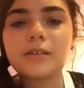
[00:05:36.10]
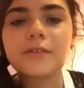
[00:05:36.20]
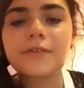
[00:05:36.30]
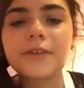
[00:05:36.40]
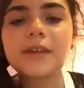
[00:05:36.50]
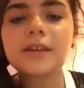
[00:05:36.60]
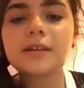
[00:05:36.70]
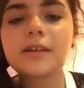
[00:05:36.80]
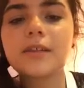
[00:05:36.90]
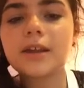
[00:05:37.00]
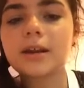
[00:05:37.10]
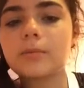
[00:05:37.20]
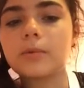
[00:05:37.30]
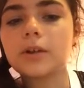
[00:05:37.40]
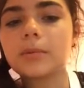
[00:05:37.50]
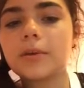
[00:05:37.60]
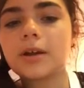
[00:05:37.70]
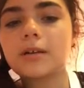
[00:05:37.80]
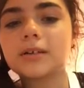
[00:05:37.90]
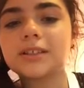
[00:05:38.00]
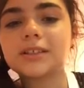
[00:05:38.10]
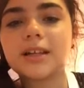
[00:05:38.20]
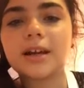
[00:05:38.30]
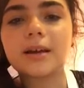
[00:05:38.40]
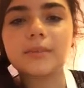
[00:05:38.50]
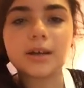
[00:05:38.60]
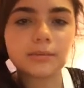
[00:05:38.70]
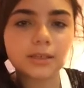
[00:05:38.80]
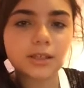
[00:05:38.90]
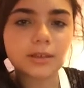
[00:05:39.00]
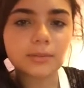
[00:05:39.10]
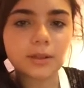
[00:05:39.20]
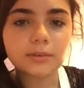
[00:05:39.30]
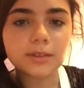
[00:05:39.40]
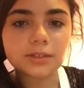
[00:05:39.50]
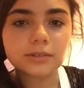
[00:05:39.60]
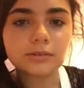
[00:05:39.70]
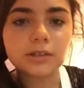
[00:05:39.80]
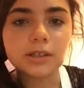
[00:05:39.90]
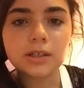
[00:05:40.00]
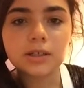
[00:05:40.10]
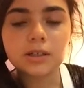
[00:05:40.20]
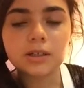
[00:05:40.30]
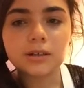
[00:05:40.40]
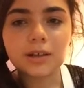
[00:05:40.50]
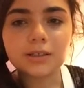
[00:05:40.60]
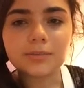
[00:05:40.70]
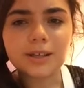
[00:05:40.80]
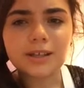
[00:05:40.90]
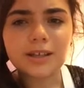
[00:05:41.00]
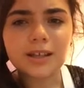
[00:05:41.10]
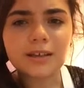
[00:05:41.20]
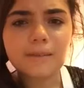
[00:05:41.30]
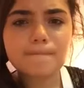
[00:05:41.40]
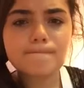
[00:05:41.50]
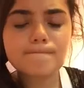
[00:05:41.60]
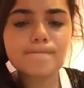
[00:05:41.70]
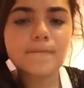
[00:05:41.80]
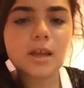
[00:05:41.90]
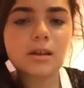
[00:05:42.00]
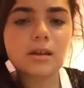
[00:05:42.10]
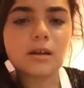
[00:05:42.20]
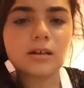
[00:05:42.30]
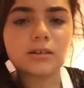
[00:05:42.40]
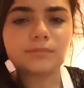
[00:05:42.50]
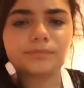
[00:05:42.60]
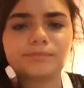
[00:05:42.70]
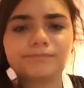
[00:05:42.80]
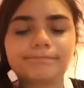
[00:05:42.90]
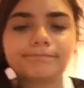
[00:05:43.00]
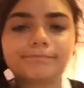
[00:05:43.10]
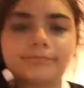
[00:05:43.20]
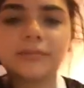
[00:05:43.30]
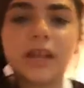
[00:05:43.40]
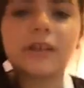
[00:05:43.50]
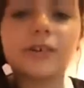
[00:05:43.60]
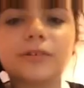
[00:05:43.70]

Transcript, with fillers: the thing that I'm worried about is that I'm not really going to be able to do as many, like, um, I don't